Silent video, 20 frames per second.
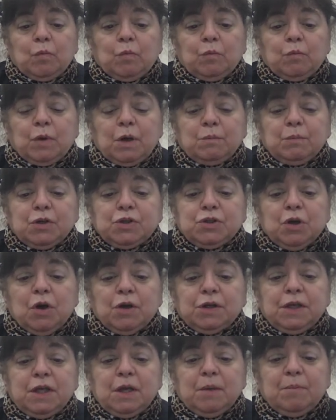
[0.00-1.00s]
When we're
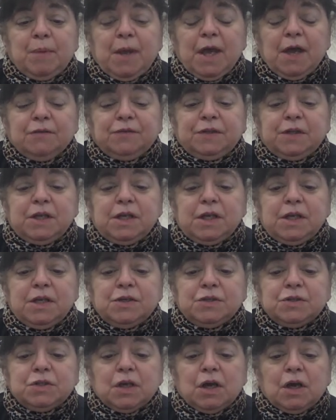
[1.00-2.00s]
talking about
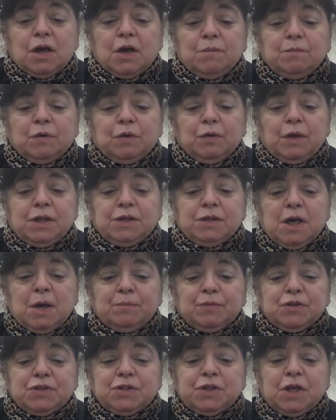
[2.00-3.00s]
these grand
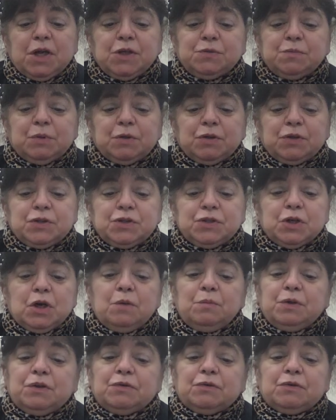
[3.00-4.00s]
opera styles, we're going to
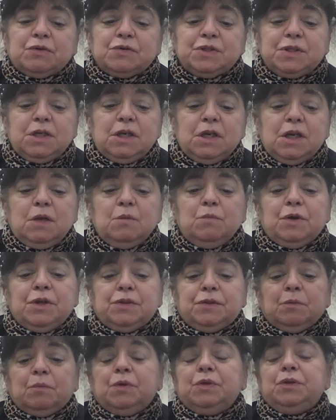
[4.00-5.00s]
start with Rossini
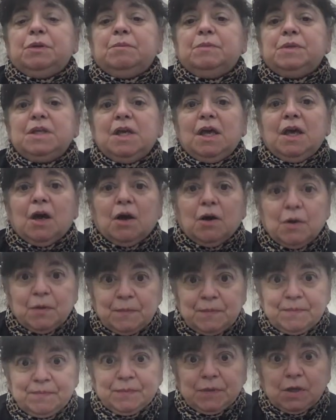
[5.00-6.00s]
with the William
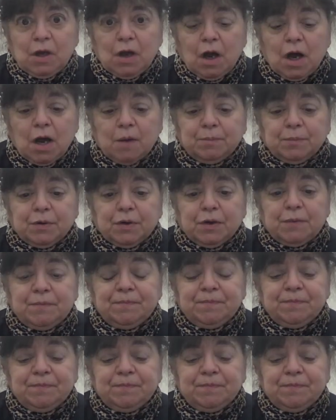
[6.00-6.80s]
Tell opera.